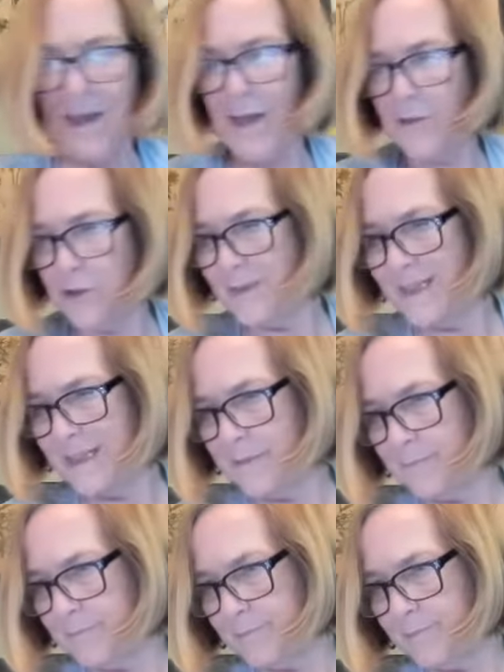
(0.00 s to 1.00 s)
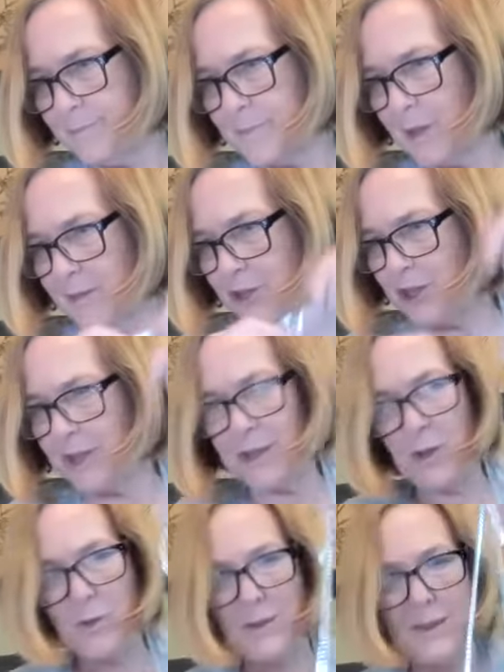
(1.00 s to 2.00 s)
I'll do 10 on the
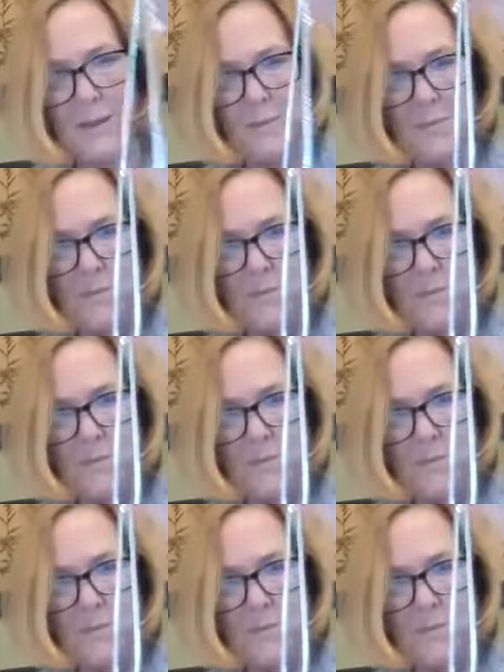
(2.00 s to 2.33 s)
Chicos.